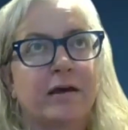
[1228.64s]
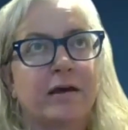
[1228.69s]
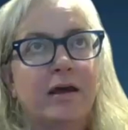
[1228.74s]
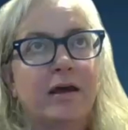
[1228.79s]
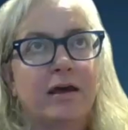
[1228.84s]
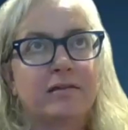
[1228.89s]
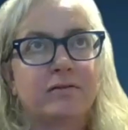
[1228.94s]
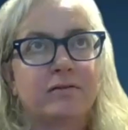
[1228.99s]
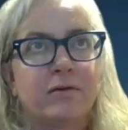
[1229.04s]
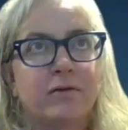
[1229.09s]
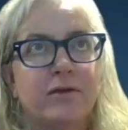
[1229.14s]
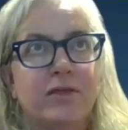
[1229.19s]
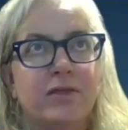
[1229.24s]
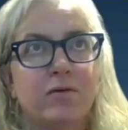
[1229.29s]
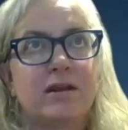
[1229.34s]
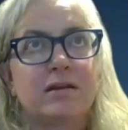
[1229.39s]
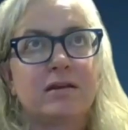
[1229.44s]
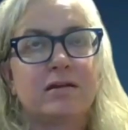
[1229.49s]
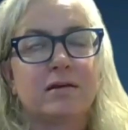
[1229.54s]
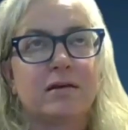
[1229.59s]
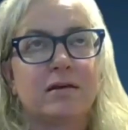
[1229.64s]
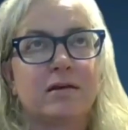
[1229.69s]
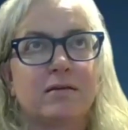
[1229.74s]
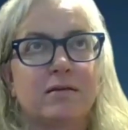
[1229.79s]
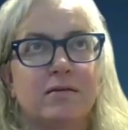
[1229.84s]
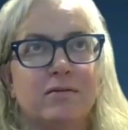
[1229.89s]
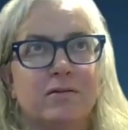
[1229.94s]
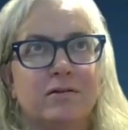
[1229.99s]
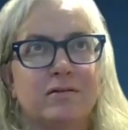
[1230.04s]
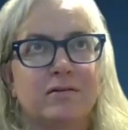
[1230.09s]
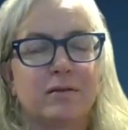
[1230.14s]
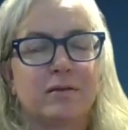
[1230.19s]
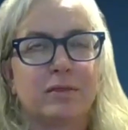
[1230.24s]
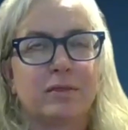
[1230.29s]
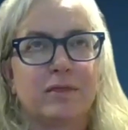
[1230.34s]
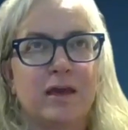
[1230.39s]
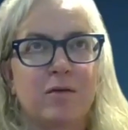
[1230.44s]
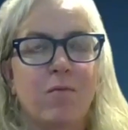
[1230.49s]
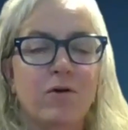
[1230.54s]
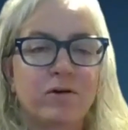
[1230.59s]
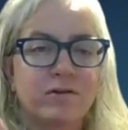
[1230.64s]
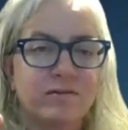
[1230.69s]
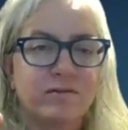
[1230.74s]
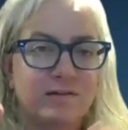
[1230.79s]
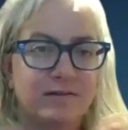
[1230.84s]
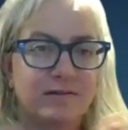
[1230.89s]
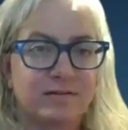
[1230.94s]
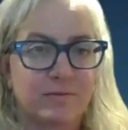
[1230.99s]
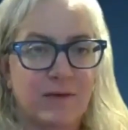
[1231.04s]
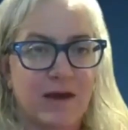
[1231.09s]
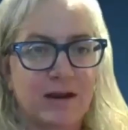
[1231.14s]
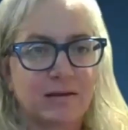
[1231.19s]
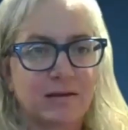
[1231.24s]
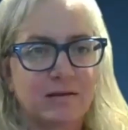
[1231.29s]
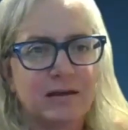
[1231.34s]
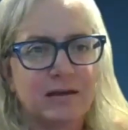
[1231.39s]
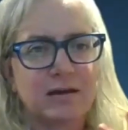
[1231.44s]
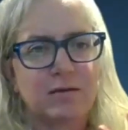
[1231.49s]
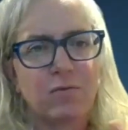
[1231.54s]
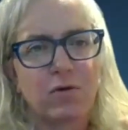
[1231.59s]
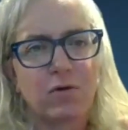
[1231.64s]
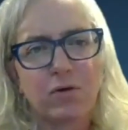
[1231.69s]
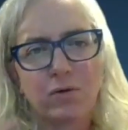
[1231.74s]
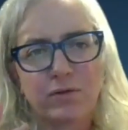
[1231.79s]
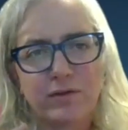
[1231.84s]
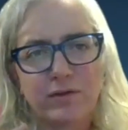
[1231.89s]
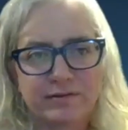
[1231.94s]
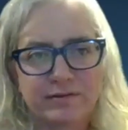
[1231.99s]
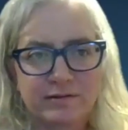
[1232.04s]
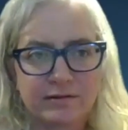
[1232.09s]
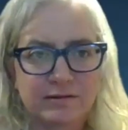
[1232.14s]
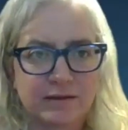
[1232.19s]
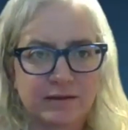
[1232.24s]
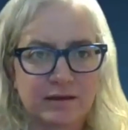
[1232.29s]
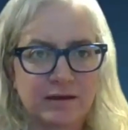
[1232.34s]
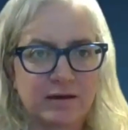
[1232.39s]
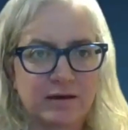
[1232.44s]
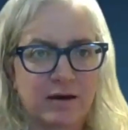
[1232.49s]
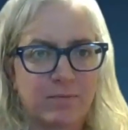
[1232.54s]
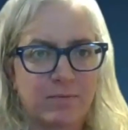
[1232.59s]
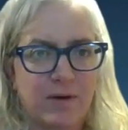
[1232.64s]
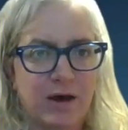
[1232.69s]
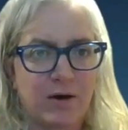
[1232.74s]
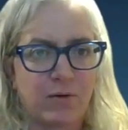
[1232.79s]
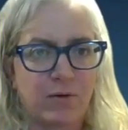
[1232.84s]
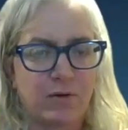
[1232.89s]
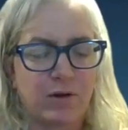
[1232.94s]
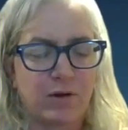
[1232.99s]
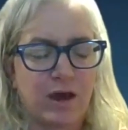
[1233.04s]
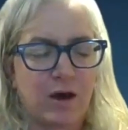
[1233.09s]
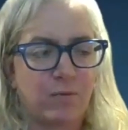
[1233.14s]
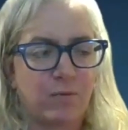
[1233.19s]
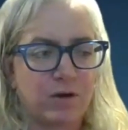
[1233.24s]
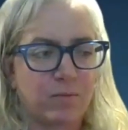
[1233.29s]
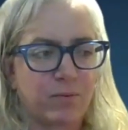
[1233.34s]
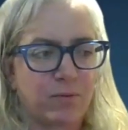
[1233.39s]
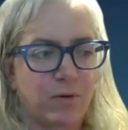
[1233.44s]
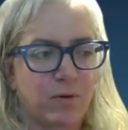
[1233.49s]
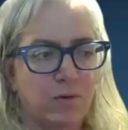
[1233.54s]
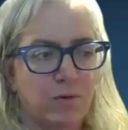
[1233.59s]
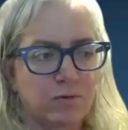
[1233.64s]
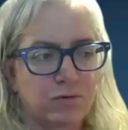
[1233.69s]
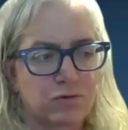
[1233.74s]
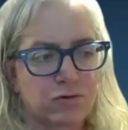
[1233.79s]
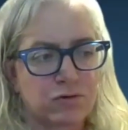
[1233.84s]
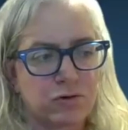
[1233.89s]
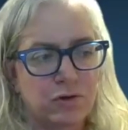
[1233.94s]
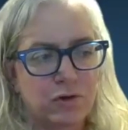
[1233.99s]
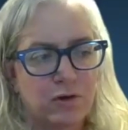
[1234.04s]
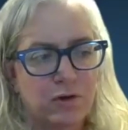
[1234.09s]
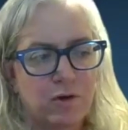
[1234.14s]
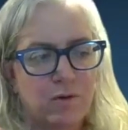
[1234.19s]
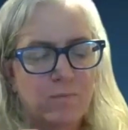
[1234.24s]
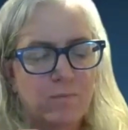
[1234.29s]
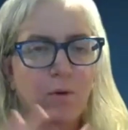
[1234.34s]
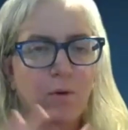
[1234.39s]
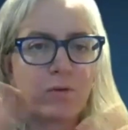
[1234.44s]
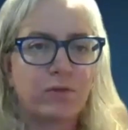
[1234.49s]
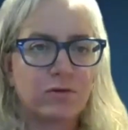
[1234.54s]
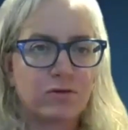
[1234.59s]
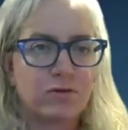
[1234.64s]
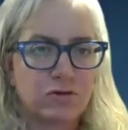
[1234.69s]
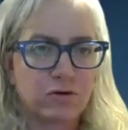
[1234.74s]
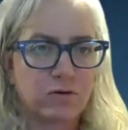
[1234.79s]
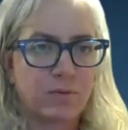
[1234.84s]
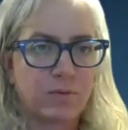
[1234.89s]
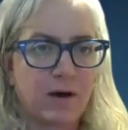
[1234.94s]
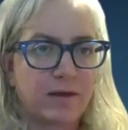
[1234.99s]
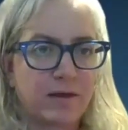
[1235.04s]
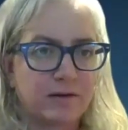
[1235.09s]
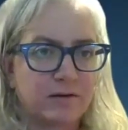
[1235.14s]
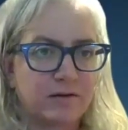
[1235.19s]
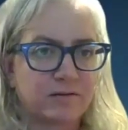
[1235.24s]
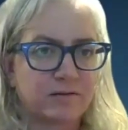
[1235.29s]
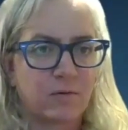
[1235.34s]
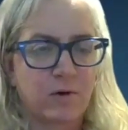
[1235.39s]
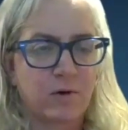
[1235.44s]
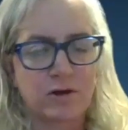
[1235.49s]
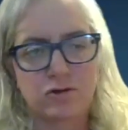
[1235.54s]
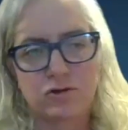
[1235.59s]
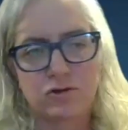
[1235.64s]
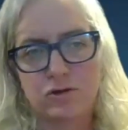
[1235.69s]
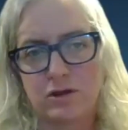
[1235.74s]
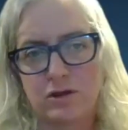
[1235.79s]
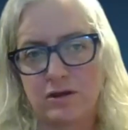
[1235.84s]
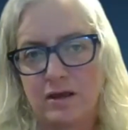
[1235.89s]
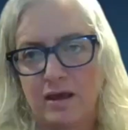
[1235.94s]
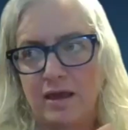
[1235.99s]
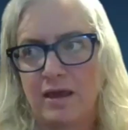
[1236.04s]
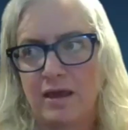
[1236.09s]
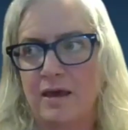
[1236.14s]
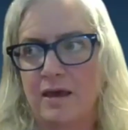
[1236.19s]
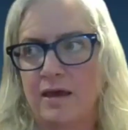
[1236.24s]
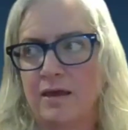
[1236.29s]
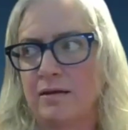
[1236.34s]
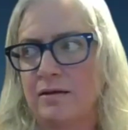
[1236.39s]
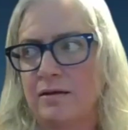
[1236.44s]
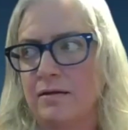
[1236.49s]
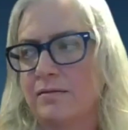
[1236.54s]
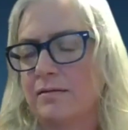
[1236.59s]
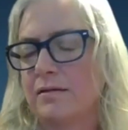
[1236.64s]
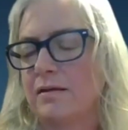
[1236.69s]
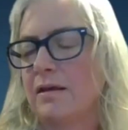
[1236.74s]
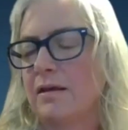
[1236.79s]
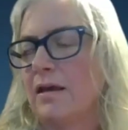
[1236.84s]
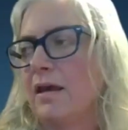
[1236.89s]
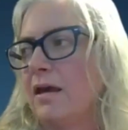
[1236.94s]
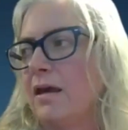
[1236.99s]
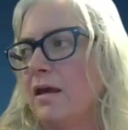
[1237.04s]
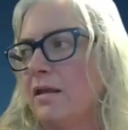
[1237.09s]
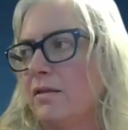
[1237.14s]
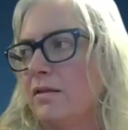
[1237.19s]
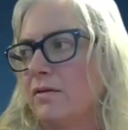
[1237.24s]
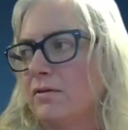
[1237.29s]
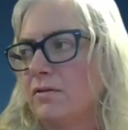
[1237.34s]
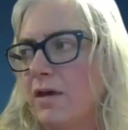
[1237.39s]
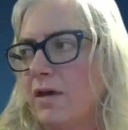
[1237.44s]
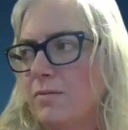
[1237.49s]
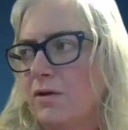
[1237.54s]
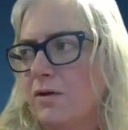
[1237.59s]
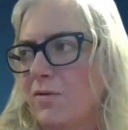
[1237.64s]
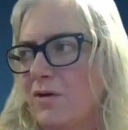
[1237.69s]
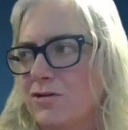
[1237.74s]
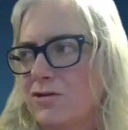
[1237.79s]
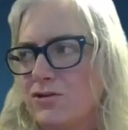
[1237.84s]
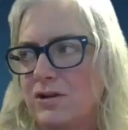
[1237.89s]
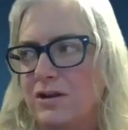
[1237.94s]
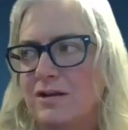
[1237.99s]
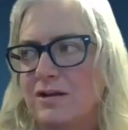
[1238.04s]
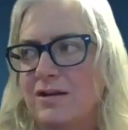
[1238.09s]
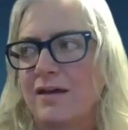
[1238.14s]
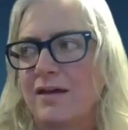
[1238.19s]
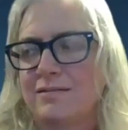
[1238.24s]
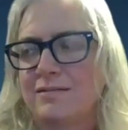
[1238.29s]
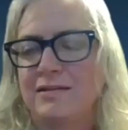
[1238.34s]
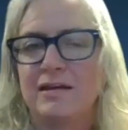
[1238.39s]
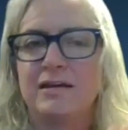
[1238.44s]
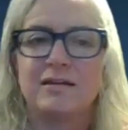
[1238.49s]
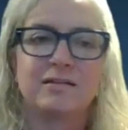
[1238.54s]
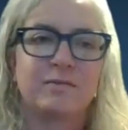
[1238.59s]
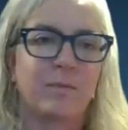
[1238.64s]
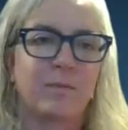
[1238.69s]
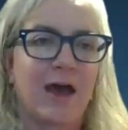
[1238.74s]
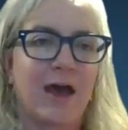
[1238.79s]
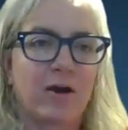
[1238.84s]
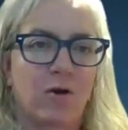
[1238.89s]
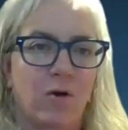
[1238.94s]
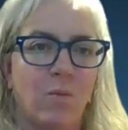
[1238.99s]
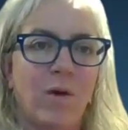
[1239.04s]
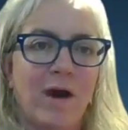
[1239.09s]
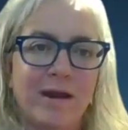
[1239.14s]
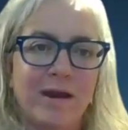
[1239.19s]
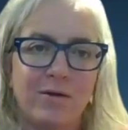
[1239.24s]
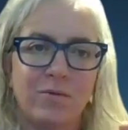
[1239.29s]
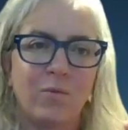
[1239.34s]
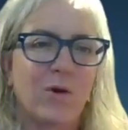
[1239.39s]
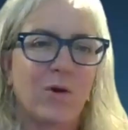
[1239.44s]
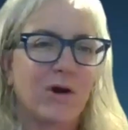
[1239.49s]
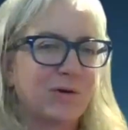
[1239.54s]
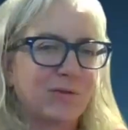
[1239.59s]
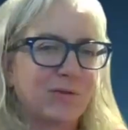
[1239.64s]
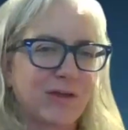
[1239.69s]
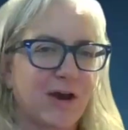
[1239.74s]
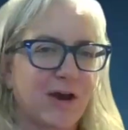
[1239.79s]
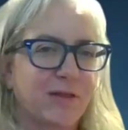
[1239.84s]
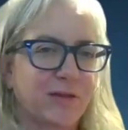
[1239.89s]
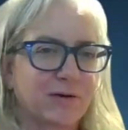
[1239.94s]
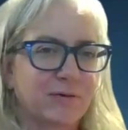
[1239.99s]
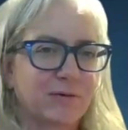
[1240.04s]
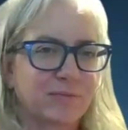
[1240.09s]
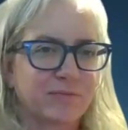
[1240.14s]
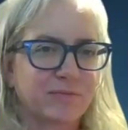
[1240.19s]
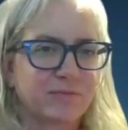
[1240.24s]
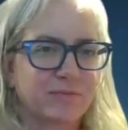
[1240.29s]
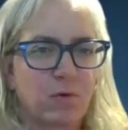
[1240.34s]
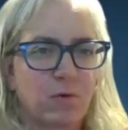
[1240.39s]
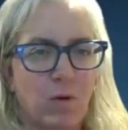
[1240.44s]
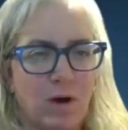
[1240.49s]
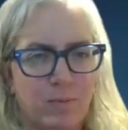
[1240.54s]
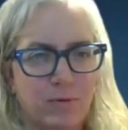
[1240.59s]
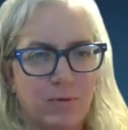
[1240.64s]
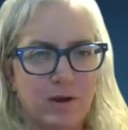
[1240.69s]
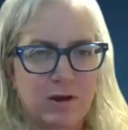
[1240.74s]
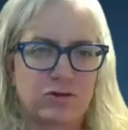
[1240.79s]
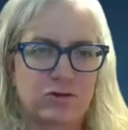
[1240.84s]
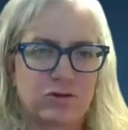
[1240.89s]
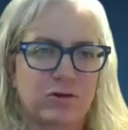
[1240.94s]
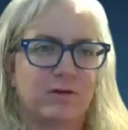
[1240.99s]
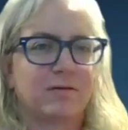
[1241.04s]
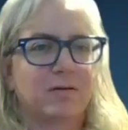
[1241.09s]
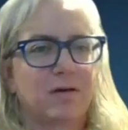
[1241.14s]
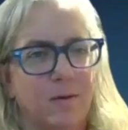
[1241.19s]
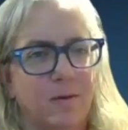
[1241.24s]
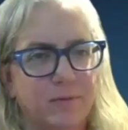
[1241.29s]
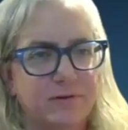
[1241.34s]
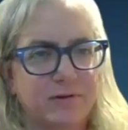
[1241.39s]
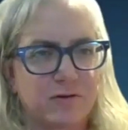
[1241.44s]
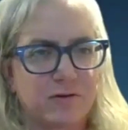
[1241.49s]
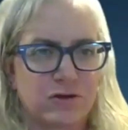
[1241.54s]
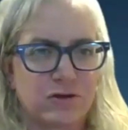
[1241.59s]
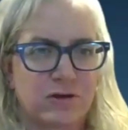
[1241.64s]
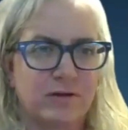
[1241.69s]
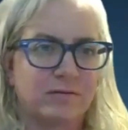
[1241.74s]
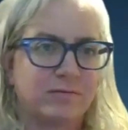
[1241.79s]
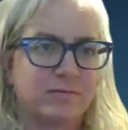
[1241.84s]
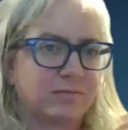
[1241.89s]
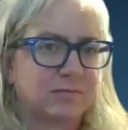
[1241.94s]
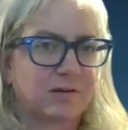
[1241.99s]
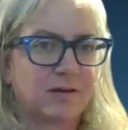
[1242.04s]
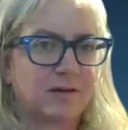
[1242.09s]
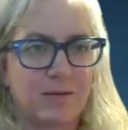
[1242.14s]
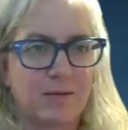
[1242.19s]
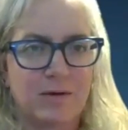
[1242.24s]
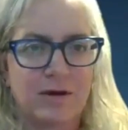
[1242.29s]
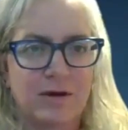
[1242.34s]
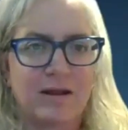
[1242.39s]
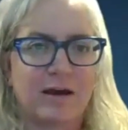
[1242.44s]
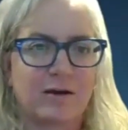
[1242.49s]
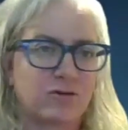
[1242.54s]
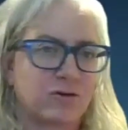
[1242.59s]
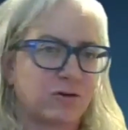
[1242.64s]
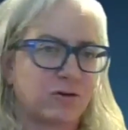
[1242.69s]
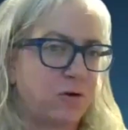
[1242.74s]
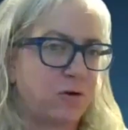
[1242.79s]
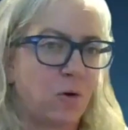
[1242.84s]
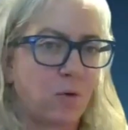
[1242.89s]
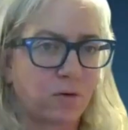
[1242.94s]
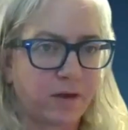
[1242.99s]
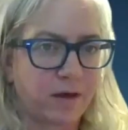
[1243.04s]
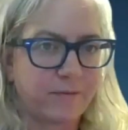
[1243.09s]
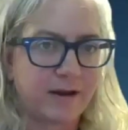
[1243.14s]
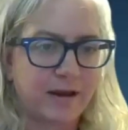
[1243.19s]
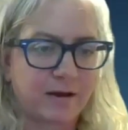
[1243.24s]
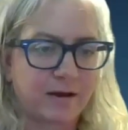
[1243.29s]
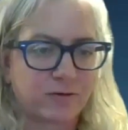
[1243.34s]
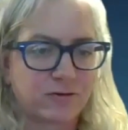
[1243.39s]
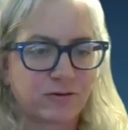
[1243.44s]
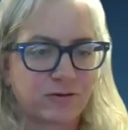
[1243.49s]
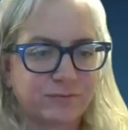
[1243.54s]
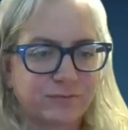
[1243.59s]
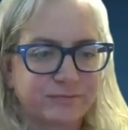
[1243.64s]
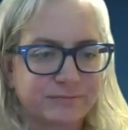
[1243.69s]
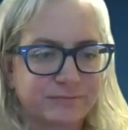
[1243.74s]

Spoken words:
And so I think we need to think more systematically and more holistically about how we approach both the geopolitics question and the climate question, and not see it as black or white, one or the other. Cooperation, competition, climate action, or no climate action.